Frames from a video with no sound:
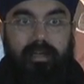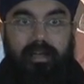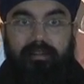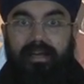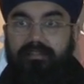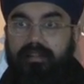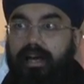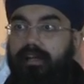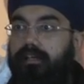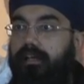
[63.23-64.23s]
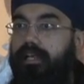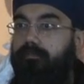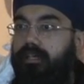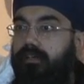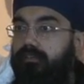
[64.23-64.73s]
And that's that
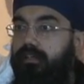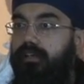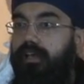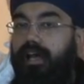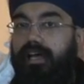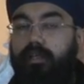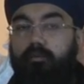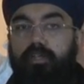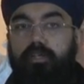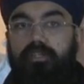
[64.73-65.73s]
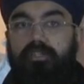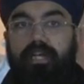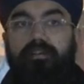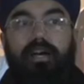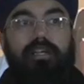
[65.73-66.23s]
aspect of it. And then when you're doing
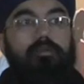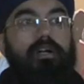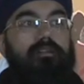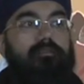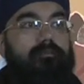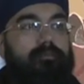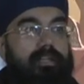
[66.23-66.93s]
Seva as well,